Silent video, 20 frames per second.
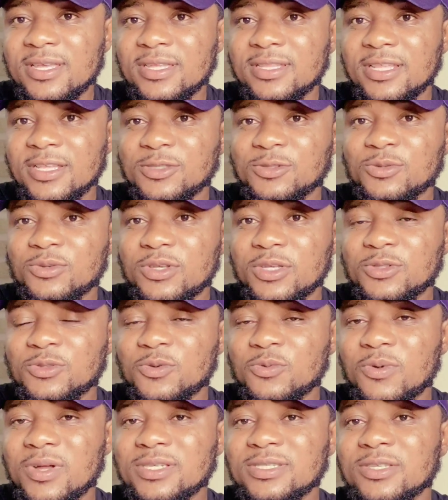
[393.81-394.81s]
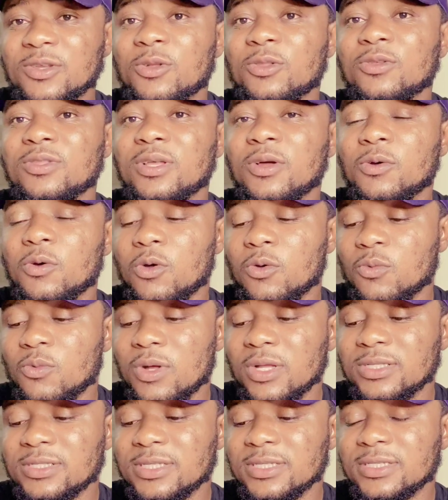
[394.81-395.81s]
They took it to another
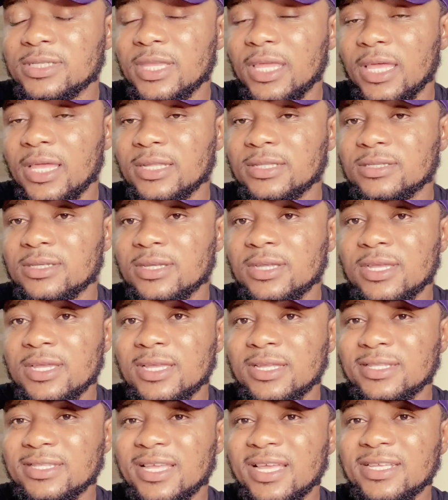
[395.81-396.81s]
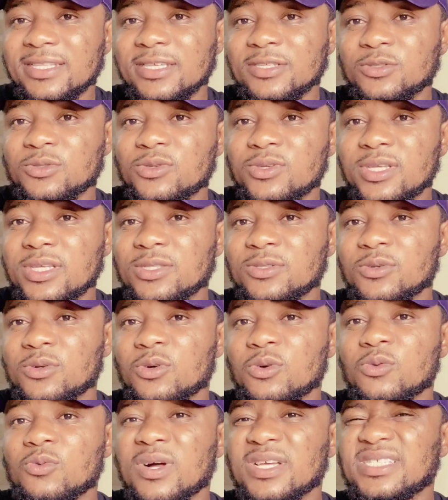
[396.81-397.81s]
168. Then they took it to
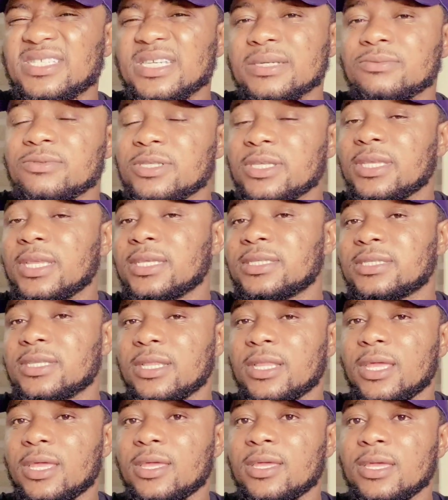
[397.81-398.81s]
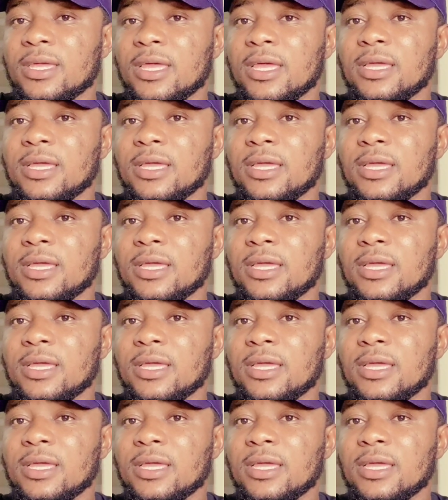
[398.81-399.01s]
170 yesterday.